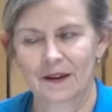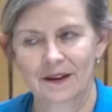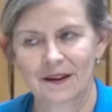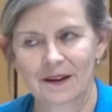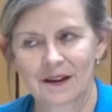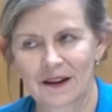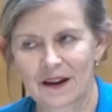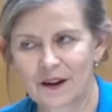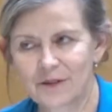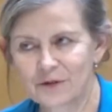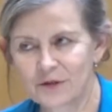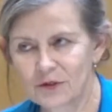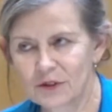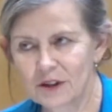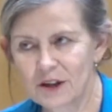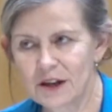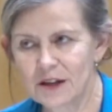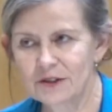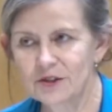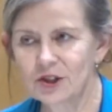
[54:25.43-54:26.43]
After
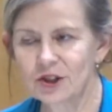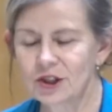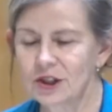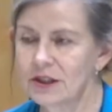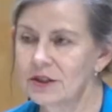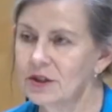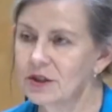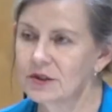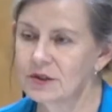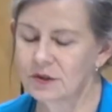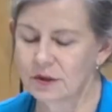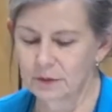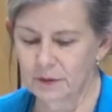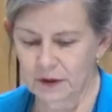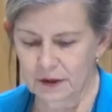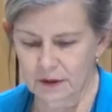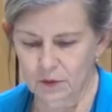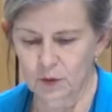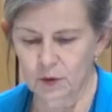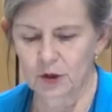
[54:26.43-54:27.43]
lunch, she
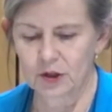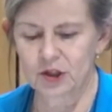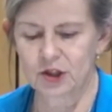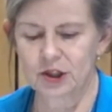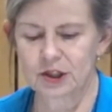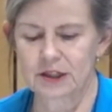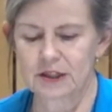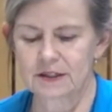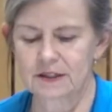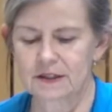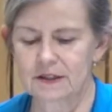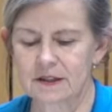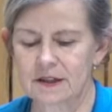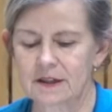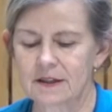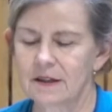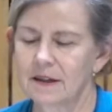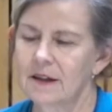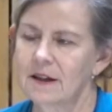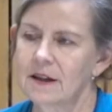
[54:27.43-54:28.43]
distributed worksheets
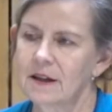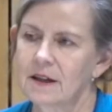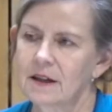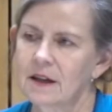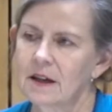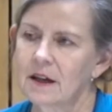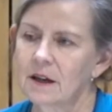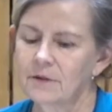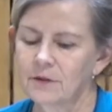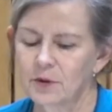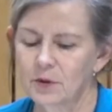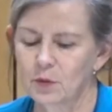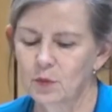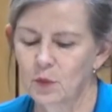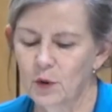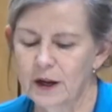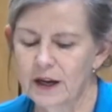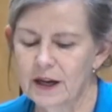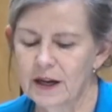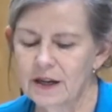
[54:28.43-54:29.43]
that covered
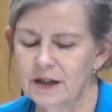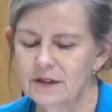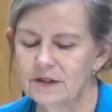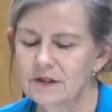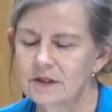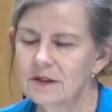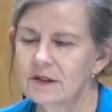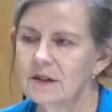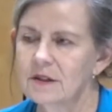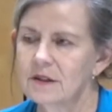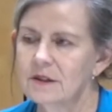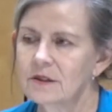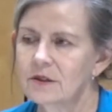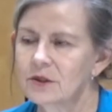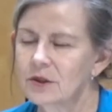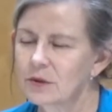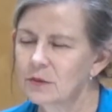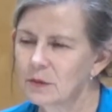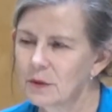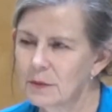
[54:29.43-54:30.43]
ways
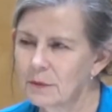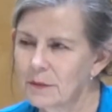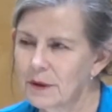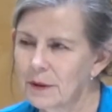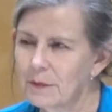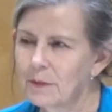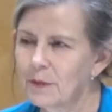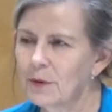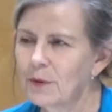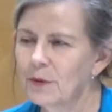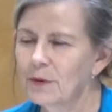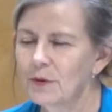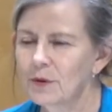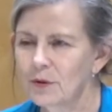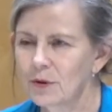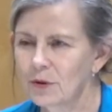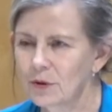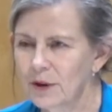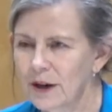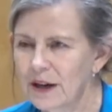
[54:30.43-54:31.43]
to remember
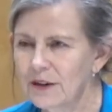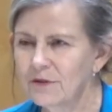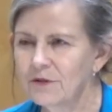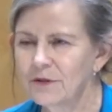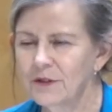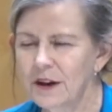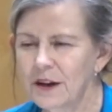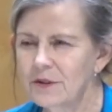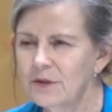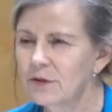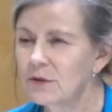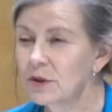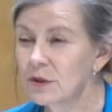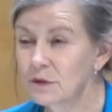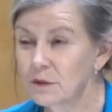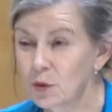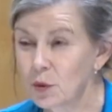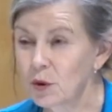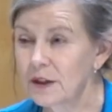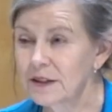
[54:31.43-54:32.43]
your grandfather's
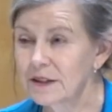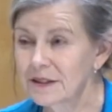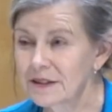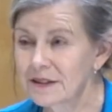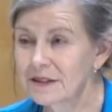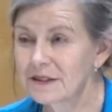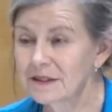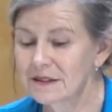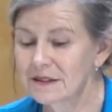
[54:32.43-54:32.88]
voice.